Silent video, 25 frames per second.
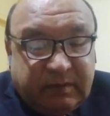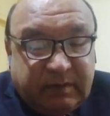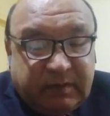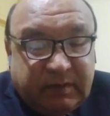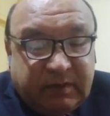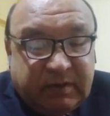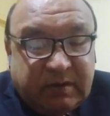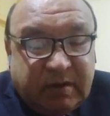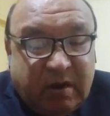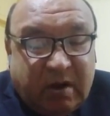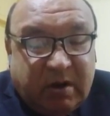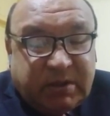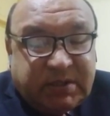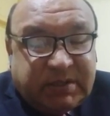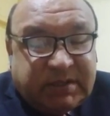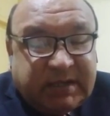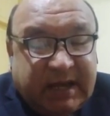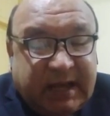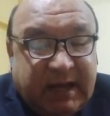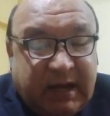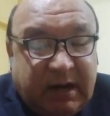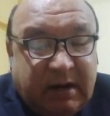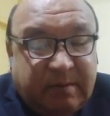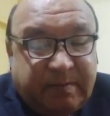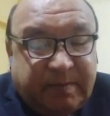not
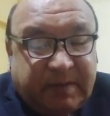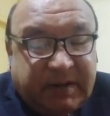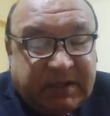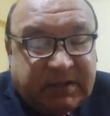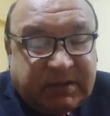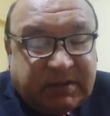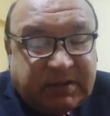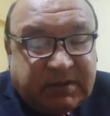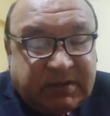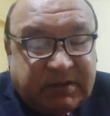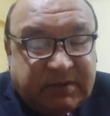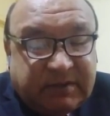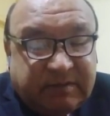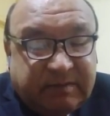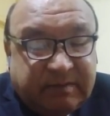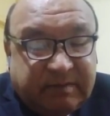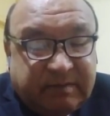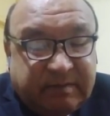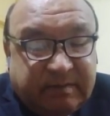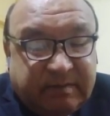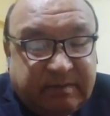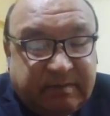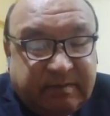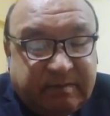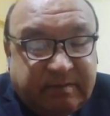help it
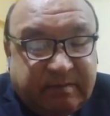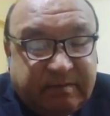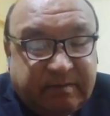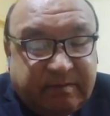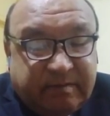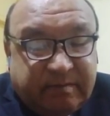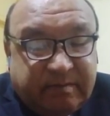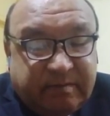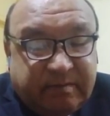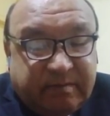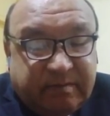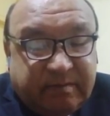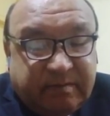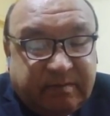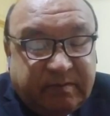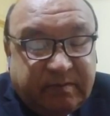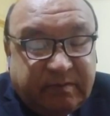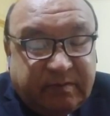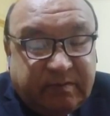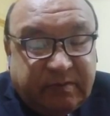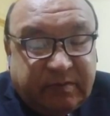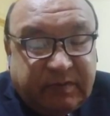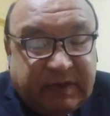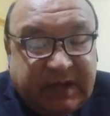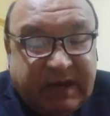
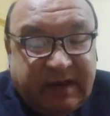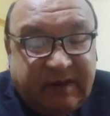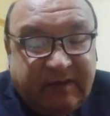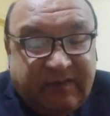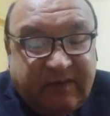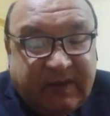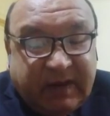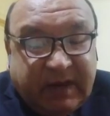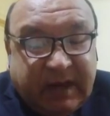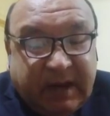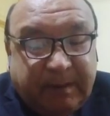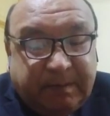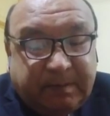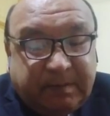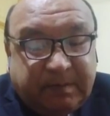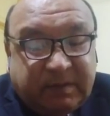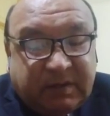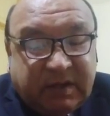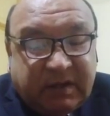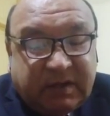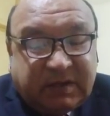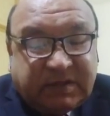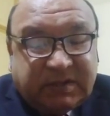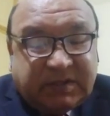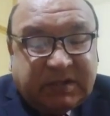have kept
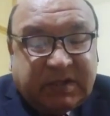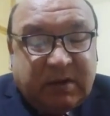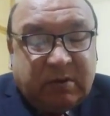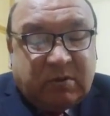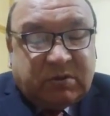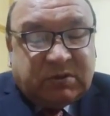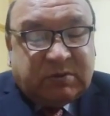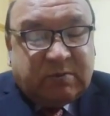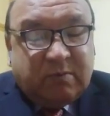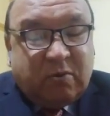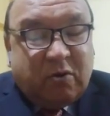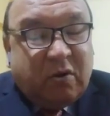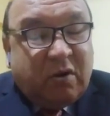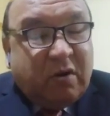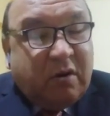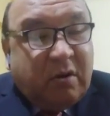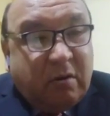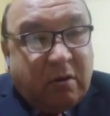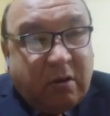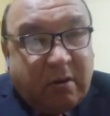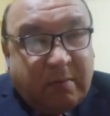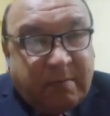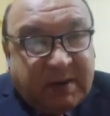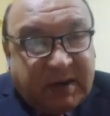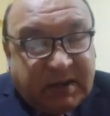the excuse
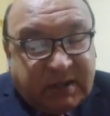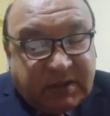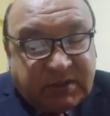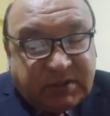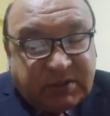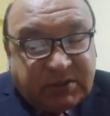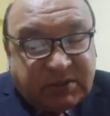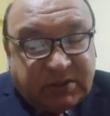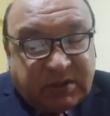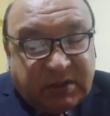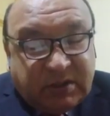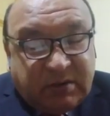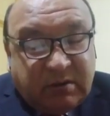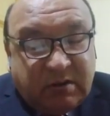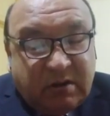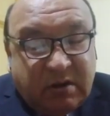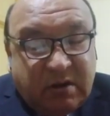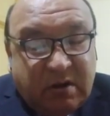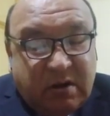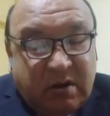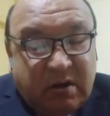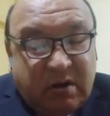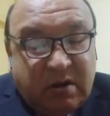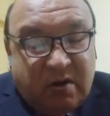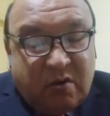moral obligation
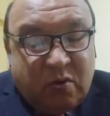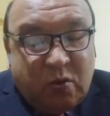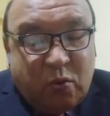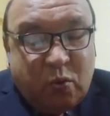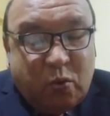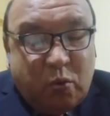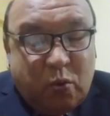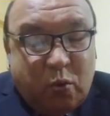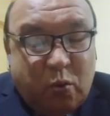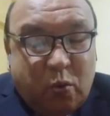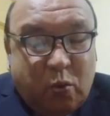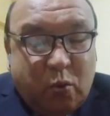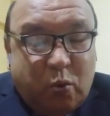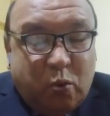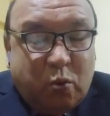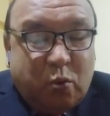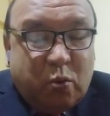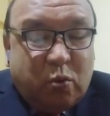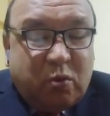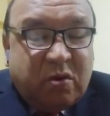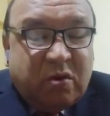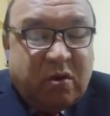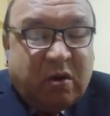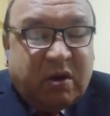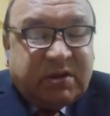
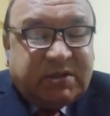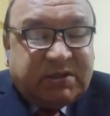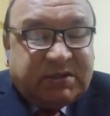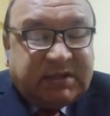not